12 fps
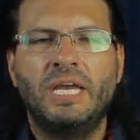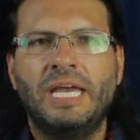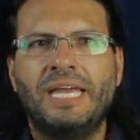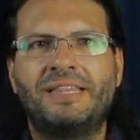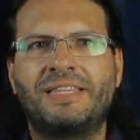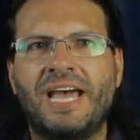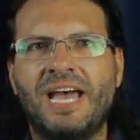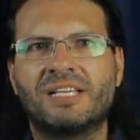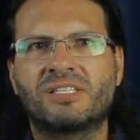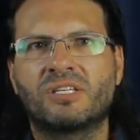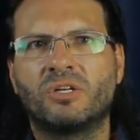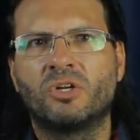a
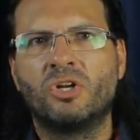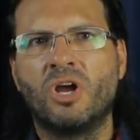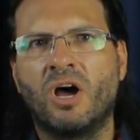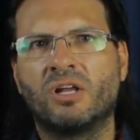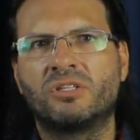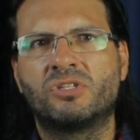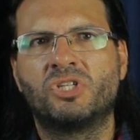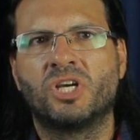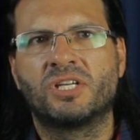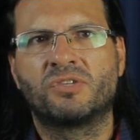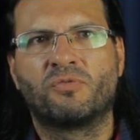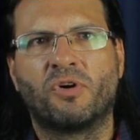task not
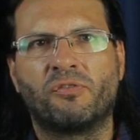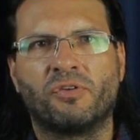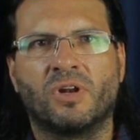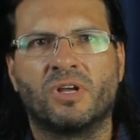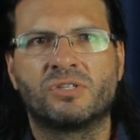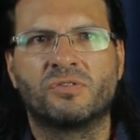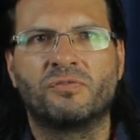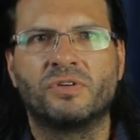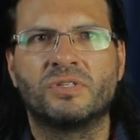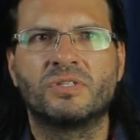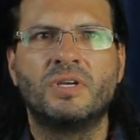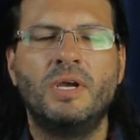just for
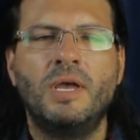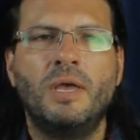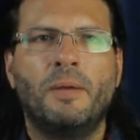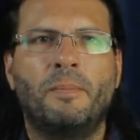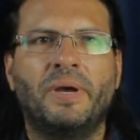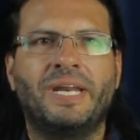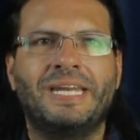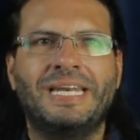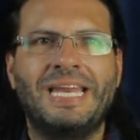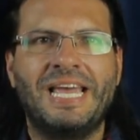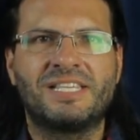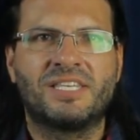philosophers, but a
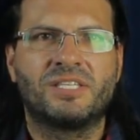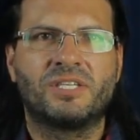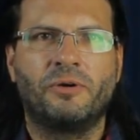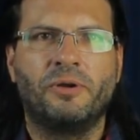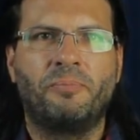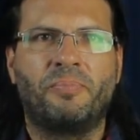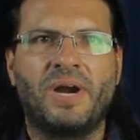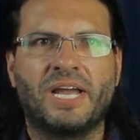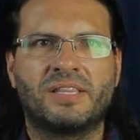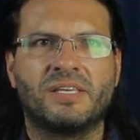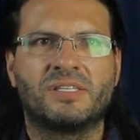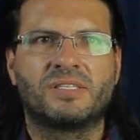necessary
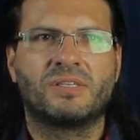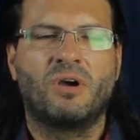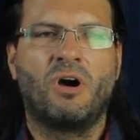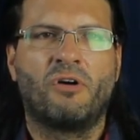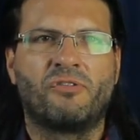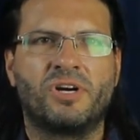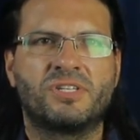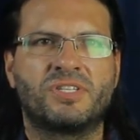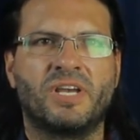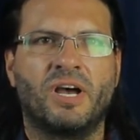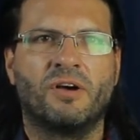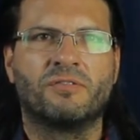practice of
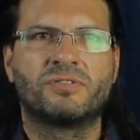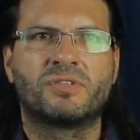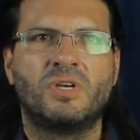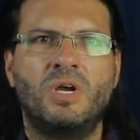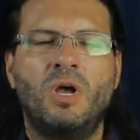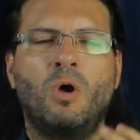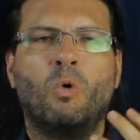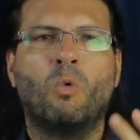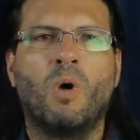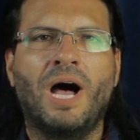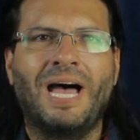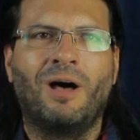ourselves
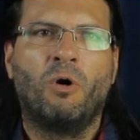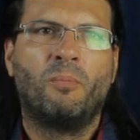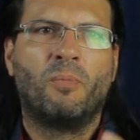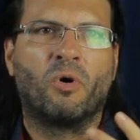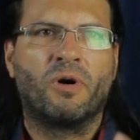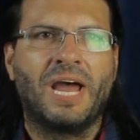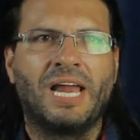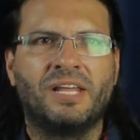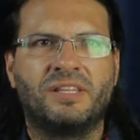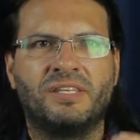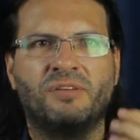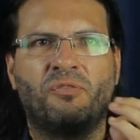while
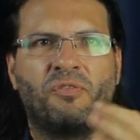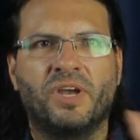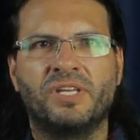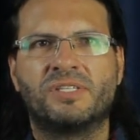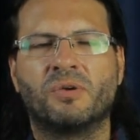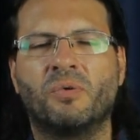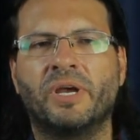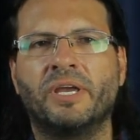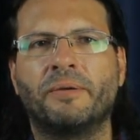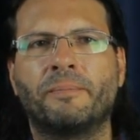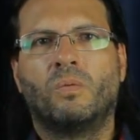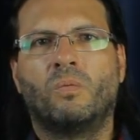morality fades away.
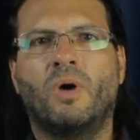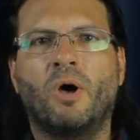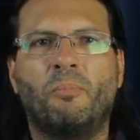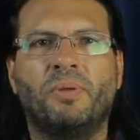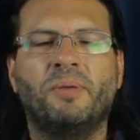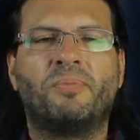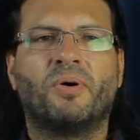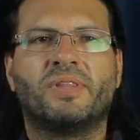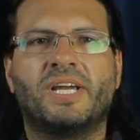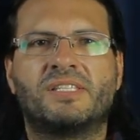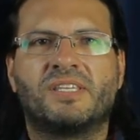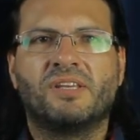Well, people,
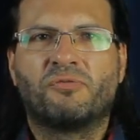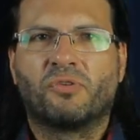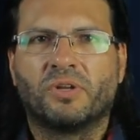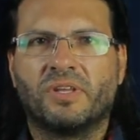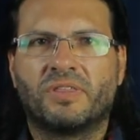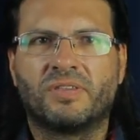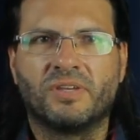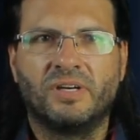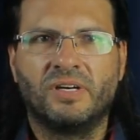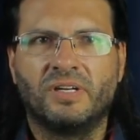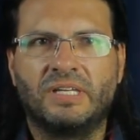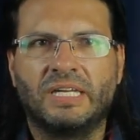that's it for the
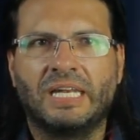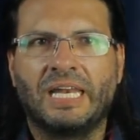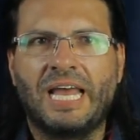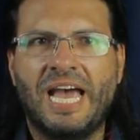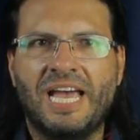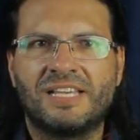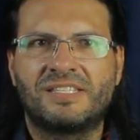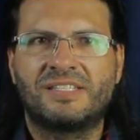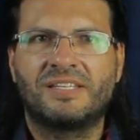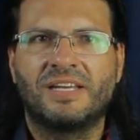third and last